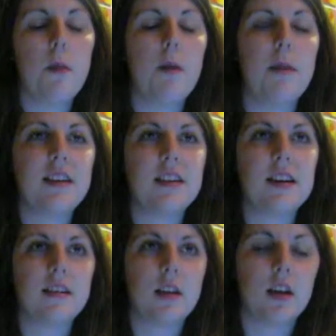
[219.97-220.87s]
basically
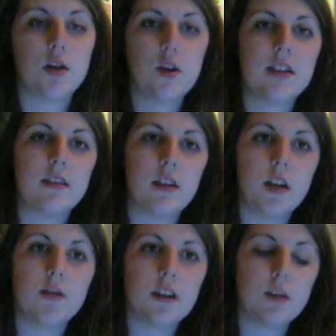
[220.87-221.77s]
it's like a dresser
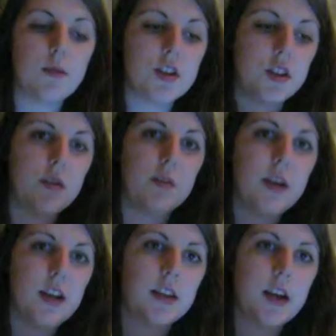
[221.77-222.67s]
unit, which could
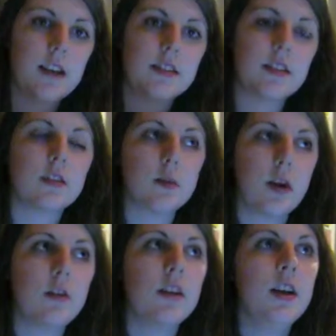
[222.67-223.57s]
be a desk as
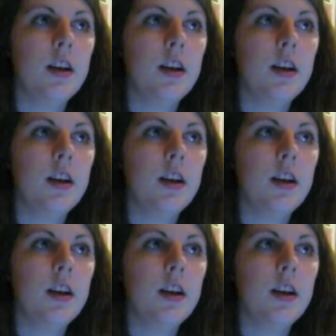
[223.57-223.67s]
well,